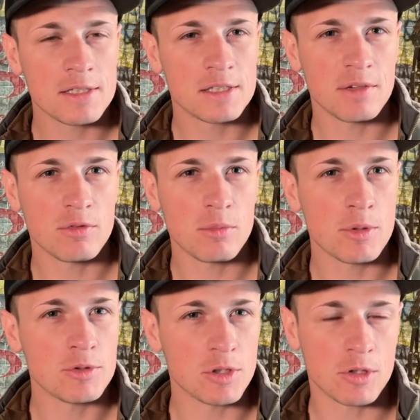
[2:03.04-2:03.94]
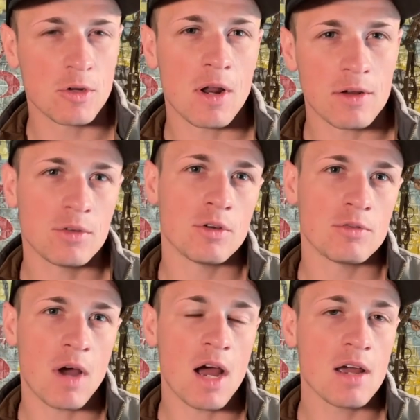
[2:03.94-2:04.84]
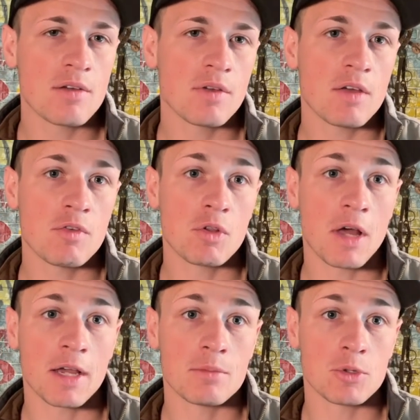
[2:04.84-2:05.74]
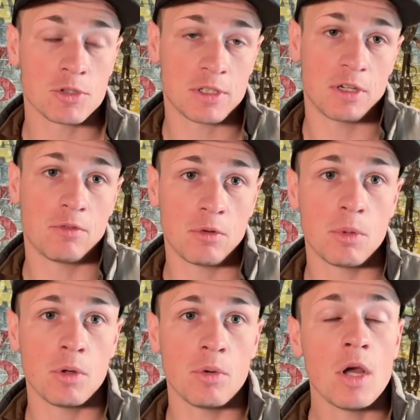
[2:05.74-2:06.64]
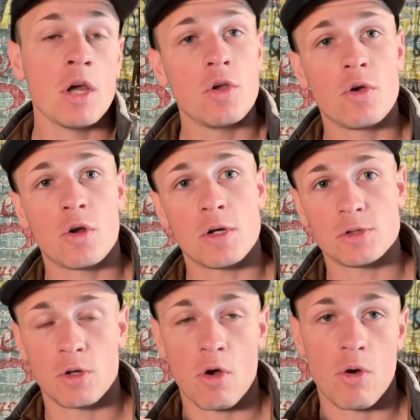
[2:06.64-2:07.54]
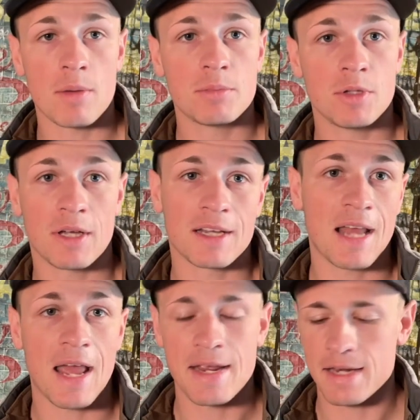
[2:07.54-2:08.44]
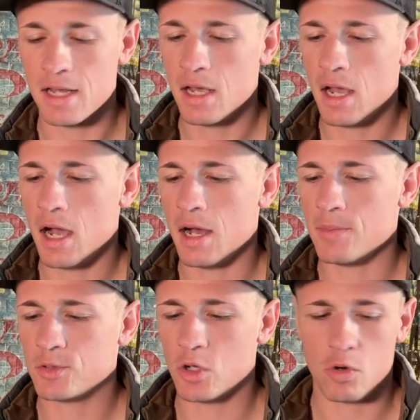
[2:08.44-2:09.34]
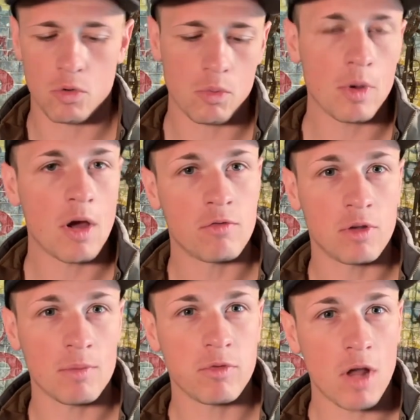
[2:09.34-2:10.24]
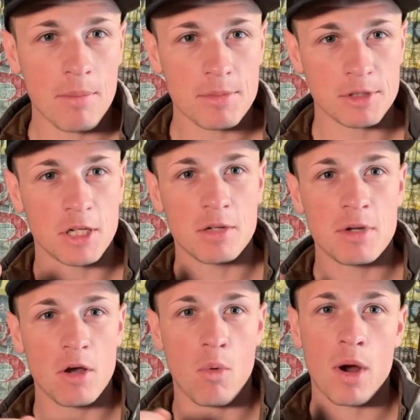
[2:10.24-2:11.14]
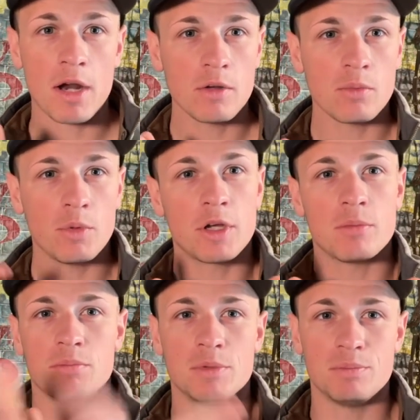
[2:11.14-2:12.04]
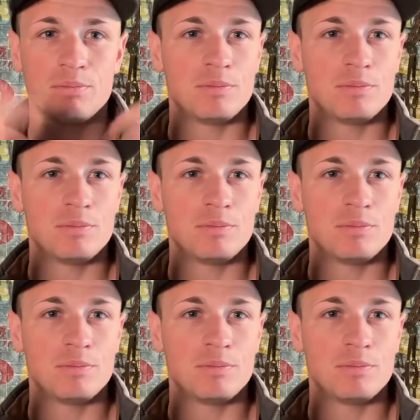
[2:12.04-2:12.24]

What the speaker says: in stiffer boots, you can go down to a 5. If you like a more stiffer boot, you can also go up to like an 8. So a flip-flop is going to be a 1. We can